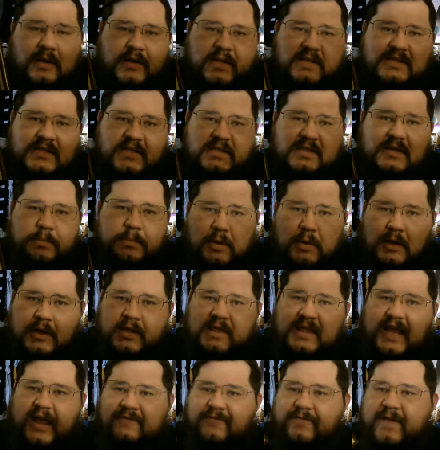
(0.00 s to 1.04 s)
or this is the book
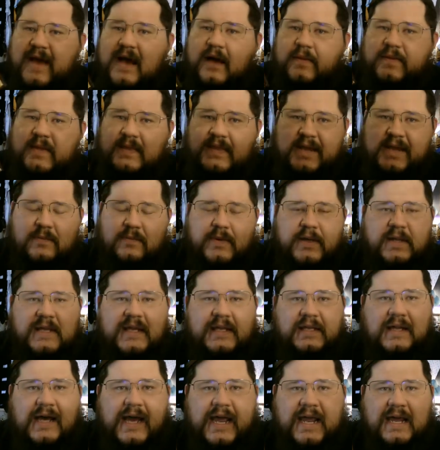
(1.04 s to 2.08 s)
they found that they really
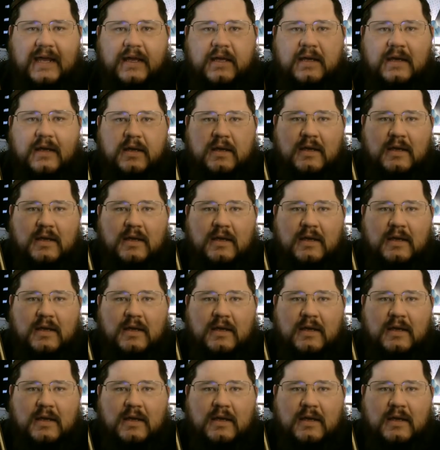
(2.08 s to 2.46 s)
like,